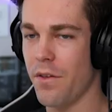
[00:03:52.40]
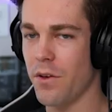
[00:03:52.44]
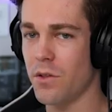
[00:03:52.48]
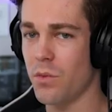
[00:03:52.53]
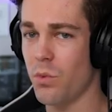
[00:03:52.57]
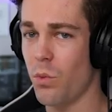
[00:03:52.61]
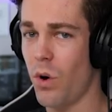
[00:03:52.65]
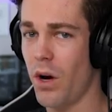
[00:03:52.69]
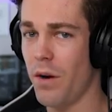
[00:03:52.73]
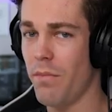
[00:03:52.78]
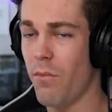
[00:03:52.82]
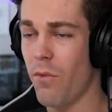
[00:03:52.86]

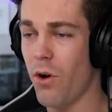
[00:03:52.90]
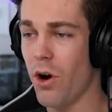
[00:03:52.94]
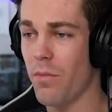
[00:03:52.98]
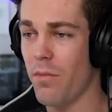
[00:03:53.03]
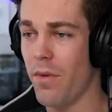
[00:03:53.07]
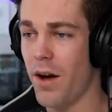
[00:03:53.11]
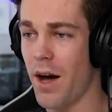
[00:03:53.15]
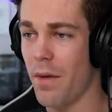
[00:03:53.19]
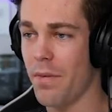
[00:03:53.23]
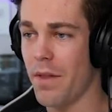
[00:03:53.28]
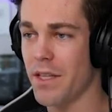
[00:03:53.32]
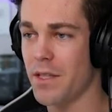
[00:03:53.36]
there's one more
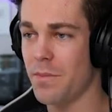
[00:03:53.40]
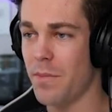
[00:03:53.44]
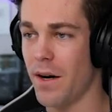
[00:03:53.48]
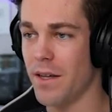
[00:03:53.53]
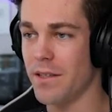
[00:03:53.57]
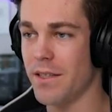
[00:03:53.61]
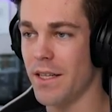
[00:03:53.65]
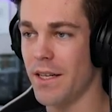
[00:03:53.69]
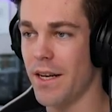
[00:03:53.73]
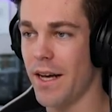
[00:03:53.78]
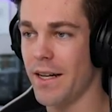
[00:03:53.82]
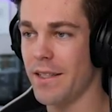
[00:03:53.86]
mob that
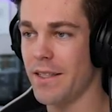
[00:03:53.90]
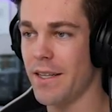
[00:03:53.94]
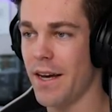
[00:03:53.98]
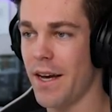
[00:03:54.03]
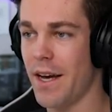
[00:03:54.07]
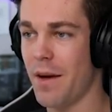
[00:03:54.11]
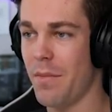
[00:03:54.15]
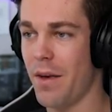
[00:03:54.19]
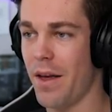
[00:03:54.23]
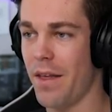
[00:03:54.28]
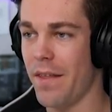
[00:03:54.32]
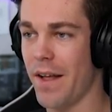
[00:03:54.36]
spawns at
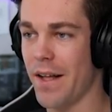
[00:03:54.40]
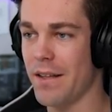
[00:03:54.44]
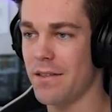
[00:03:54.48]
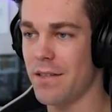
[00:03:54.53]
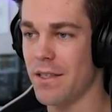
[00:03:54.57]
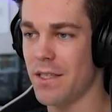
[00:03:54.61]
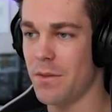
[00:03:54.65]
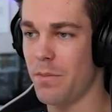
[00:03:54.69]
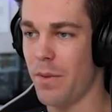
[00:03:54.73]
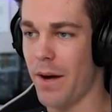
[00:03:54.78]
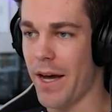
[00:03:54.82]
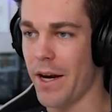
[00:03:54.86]
nighttime, and that's
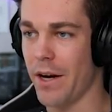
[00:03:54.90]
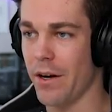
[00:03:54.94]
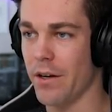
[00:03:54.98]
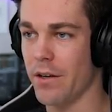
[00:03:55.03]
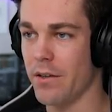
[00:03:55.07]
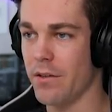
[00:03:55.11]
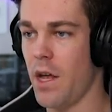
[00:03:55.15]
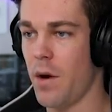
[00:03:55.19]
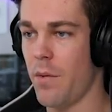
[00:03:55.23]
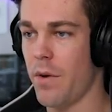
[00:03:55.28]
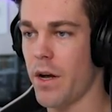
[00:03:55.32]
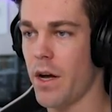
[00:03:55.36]
the spider.
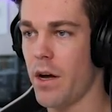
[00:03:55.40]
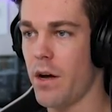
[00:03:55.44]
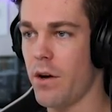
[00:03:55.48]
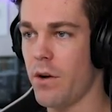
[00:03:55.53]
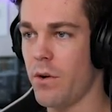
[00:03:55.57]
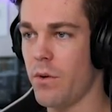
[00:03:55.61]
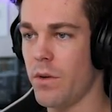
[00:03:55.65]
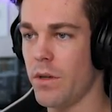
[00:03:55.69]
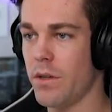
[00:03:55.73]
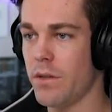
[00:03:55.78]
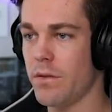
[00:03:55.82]
There we go.